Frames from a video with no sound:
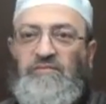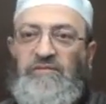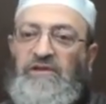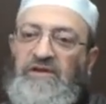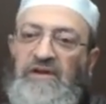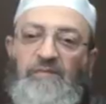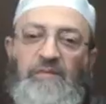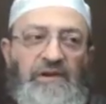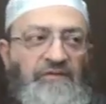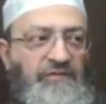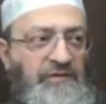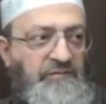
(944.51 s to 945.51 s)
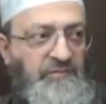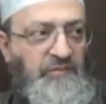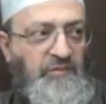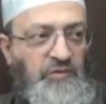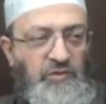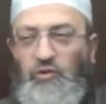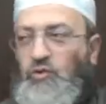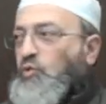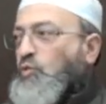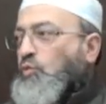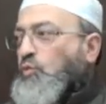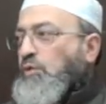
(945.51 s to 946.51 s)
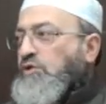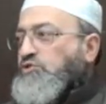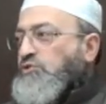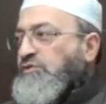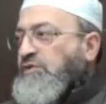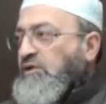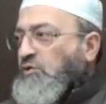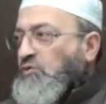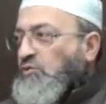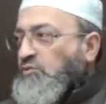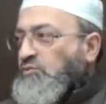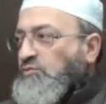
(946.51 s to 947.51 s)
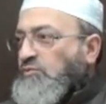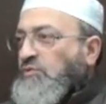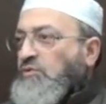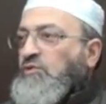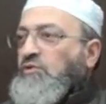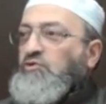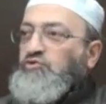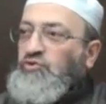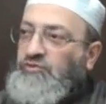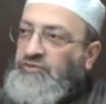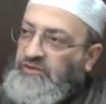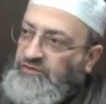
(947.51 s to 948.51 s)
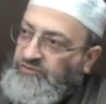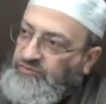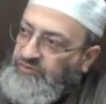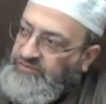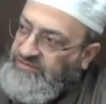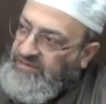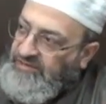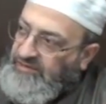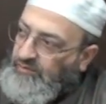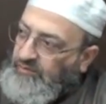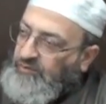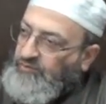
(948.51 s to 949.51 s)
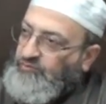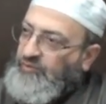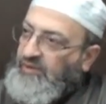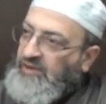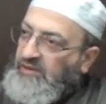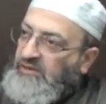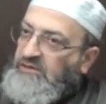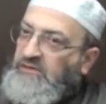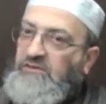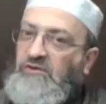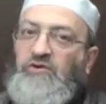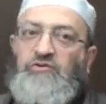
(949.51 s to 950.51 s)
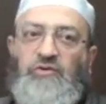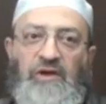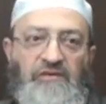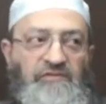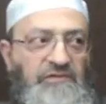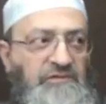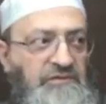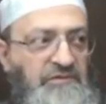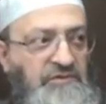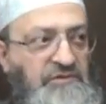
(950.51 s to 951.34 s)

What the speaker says: They did not believe in him. Where should they go? Do you say they will go to hell or to heaven?